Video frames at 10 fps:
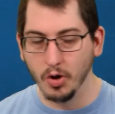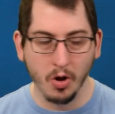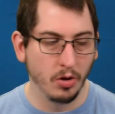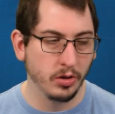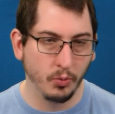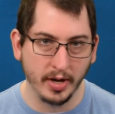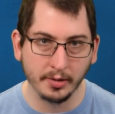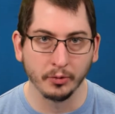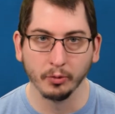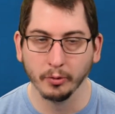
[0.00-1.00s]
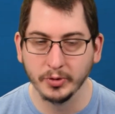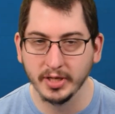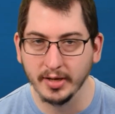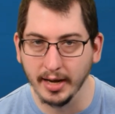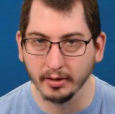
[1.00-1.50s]
all the way through to
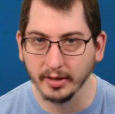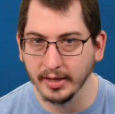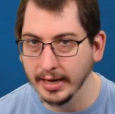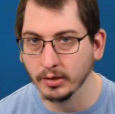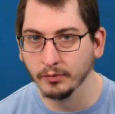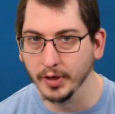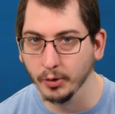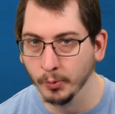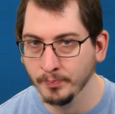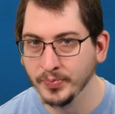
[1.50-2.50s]
nailing the interview.